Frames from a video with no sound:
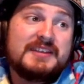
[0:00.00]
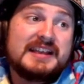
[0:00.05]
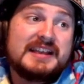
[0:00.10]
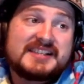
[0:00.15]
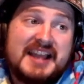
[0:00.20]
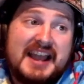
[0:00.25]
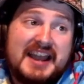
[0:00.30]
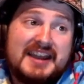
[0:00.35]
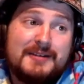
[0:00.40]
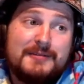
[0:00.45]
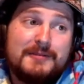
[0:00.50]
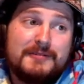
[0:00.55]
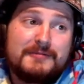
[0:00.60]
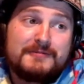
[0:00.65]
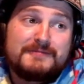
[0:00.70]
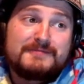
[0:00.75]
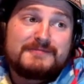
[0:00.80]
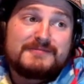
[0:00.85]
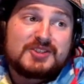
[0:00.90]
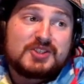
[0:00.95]
that's kind of
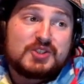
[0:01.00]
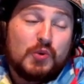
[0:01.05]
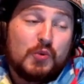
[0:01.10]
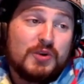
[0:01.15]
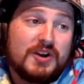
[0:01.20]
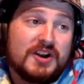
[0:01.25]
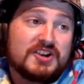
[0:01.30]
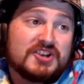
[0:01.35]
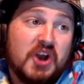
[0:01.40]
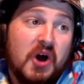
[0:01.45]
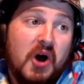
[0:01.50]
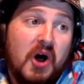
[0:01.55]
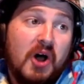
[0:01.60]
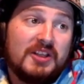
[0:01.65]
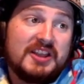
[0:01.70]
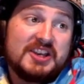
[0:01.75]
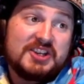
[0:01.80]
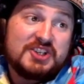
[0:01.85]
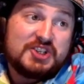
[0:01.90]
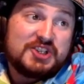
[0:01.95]
sort of
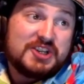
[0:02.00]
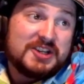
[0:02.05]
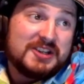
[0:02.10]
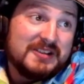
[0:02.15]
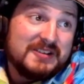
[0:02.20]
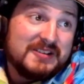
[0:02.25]
dollish.